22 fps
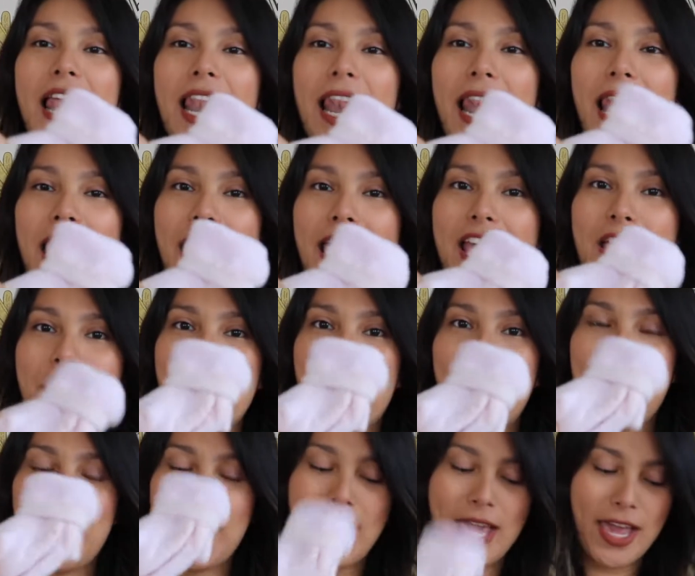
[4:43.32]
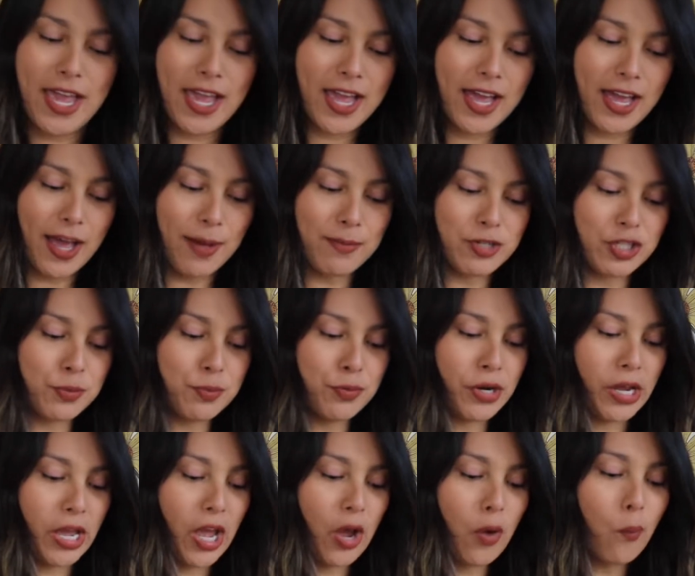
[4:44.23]
light pink. I'm just
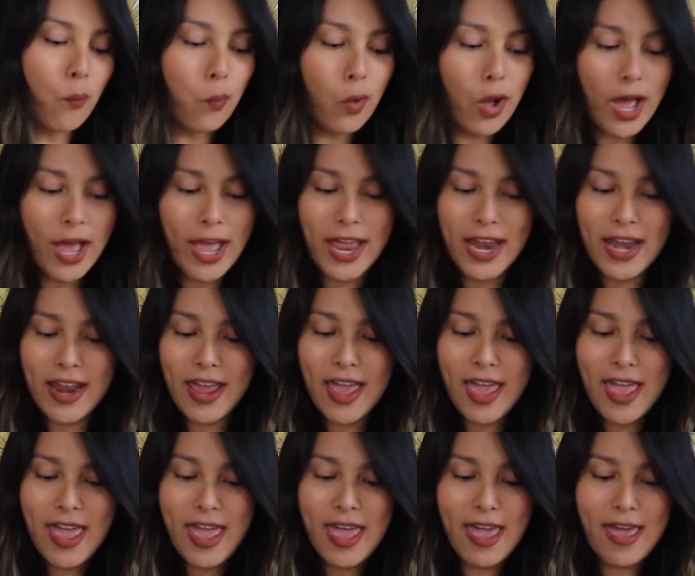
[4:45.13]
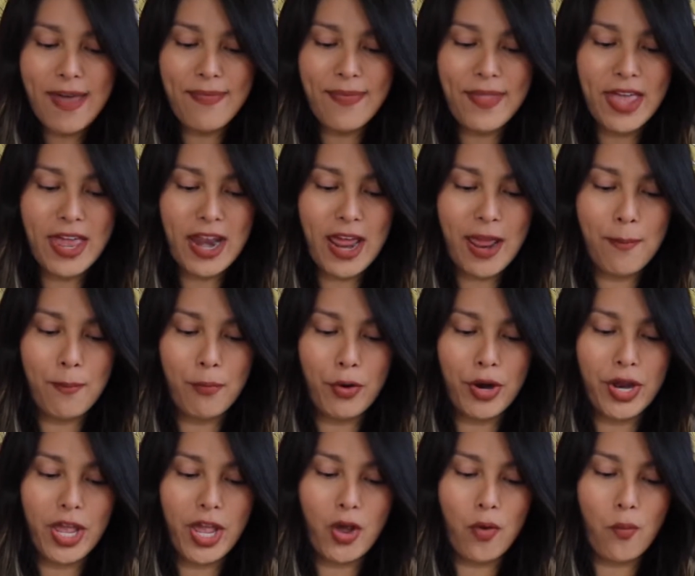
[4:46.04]
bringing one, and then I'm
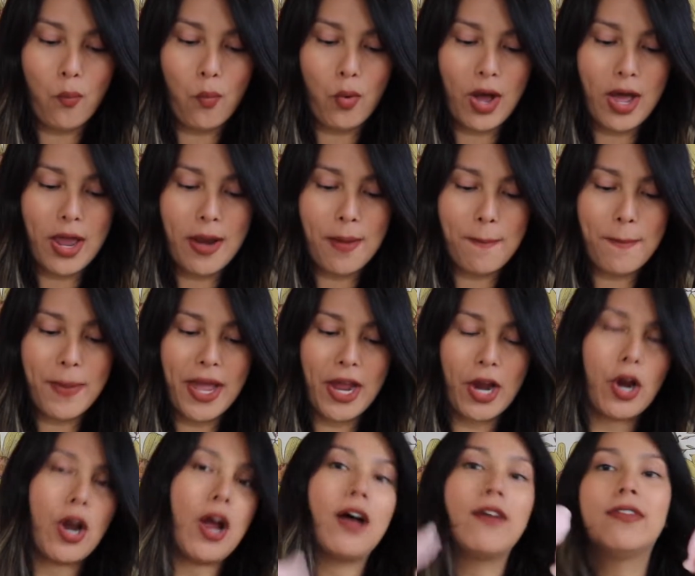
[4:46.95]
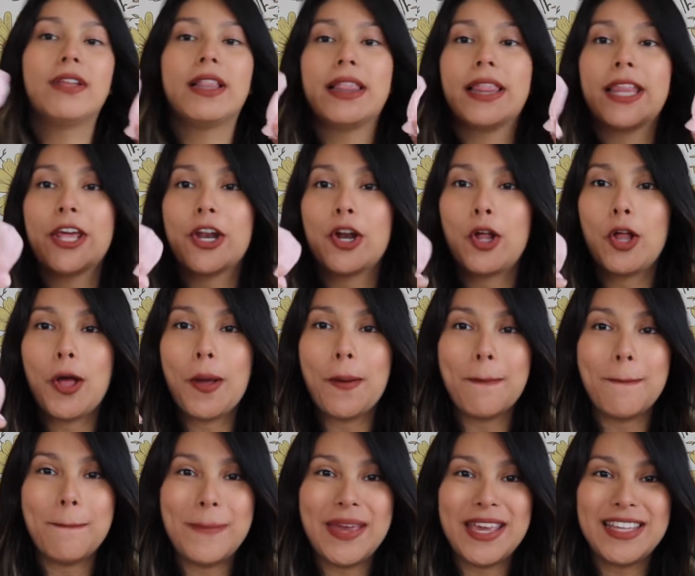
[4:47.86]
bringing one pair of
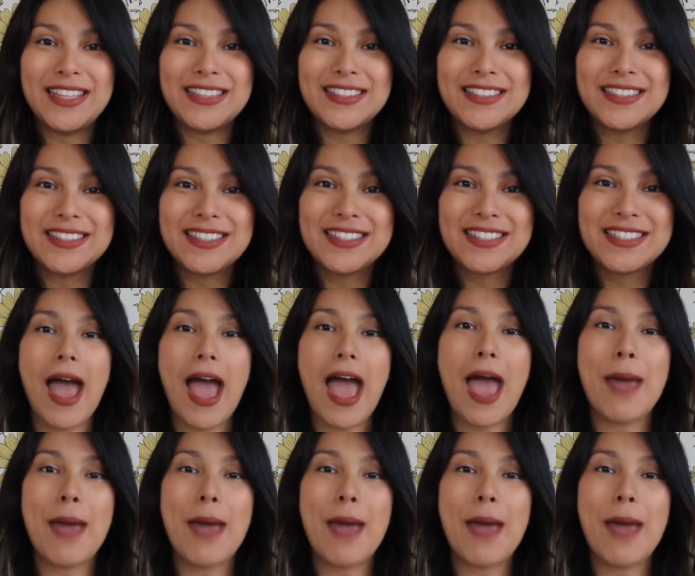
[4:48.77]
little mittens.